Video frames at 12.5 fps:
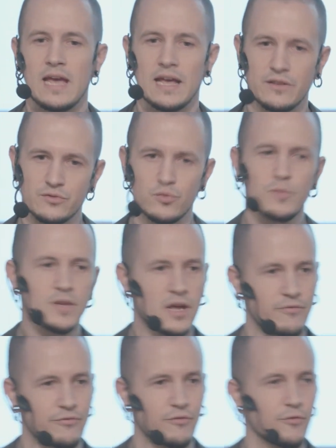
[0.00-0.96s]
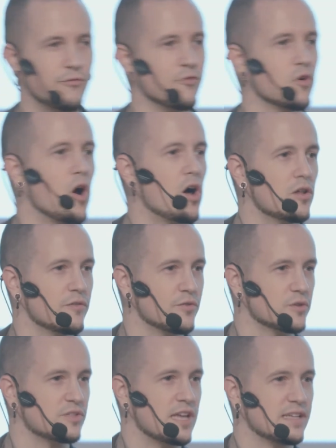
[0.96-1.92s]
And there's room enough for all of
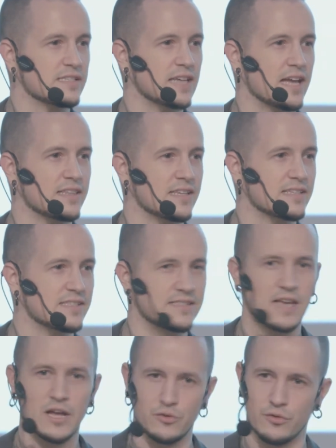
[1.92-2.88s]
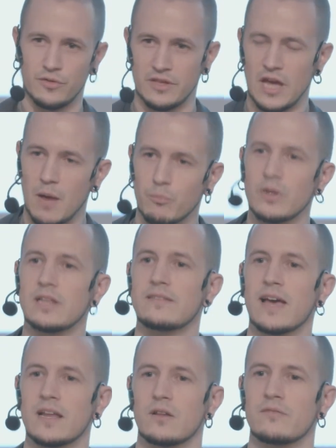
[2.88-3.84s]
those data scientists under the umbrella
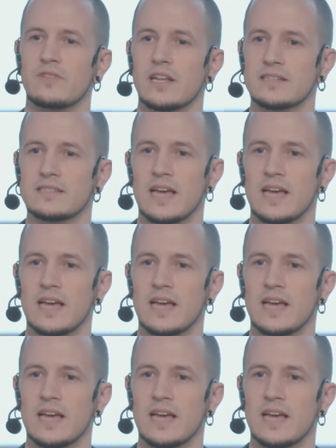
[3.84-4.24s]
title of data